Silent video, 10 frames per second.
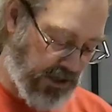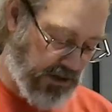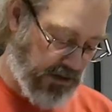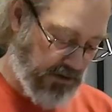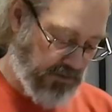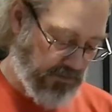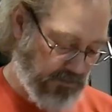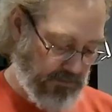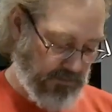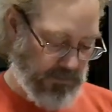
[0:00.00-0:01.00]
bacon here.
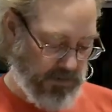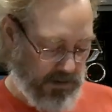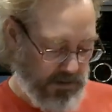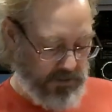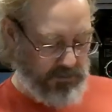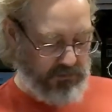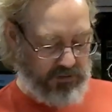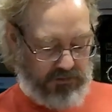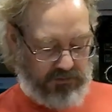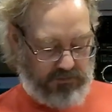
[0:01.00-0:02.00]
So
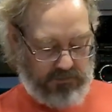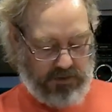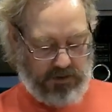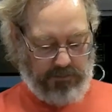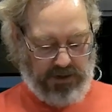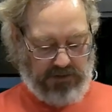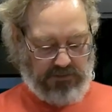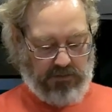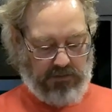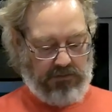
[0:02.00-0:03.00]
should I just cut a
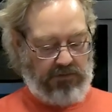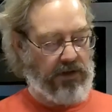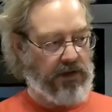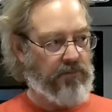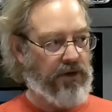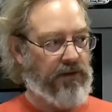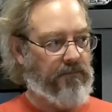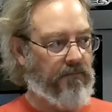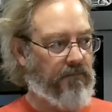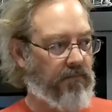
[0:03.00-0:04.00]
piece or just take a bite?
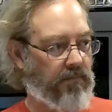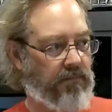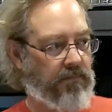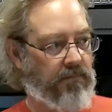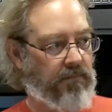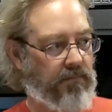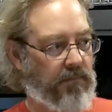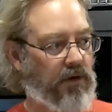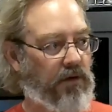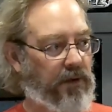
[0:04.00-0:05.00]

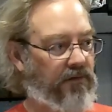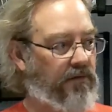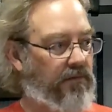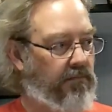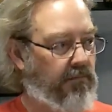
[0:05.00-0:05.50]
Cut a piece.